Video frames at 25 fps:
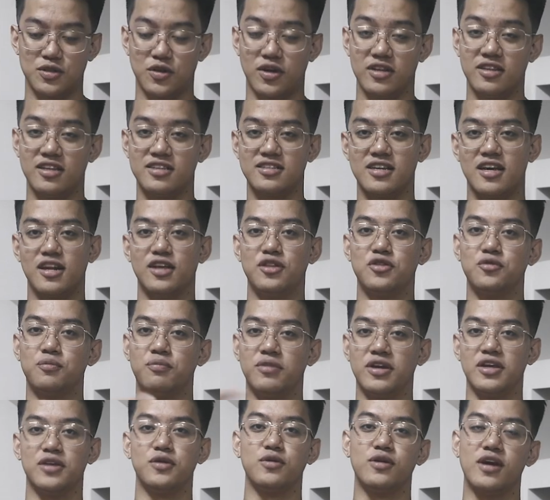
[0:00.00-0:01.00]
so I decided to
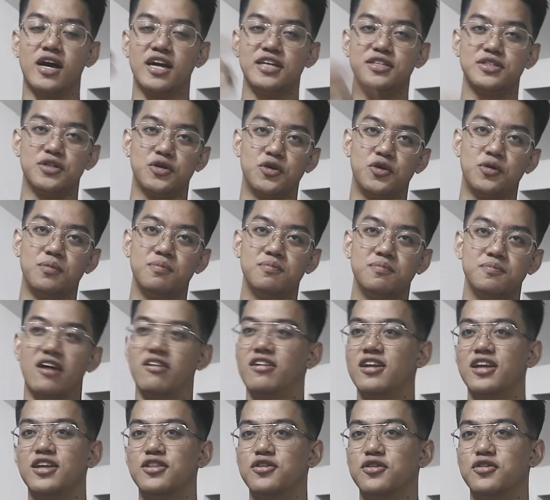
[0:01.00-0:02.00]
bring you guys home. I
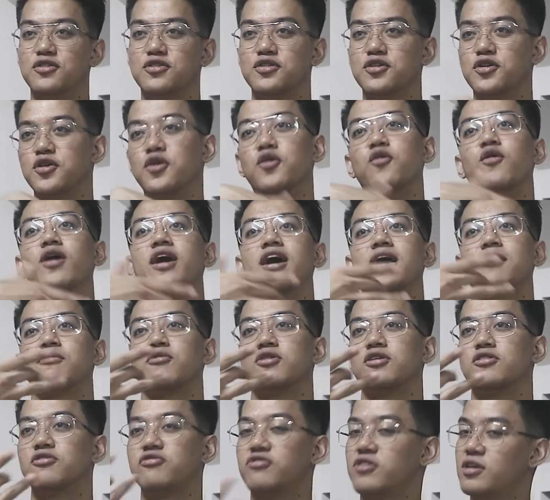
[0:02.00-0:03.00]
really don't know why
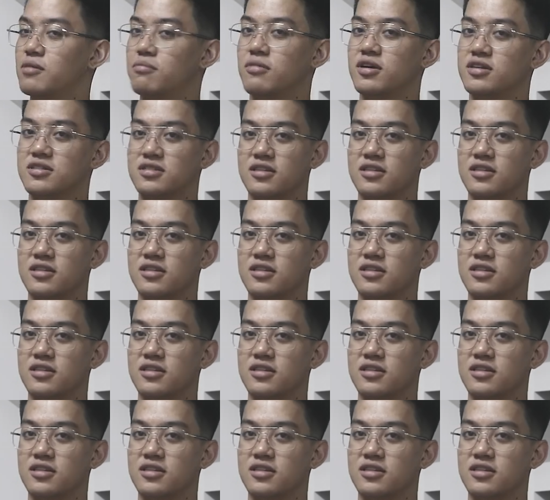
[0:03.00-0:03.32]
I'm gonna film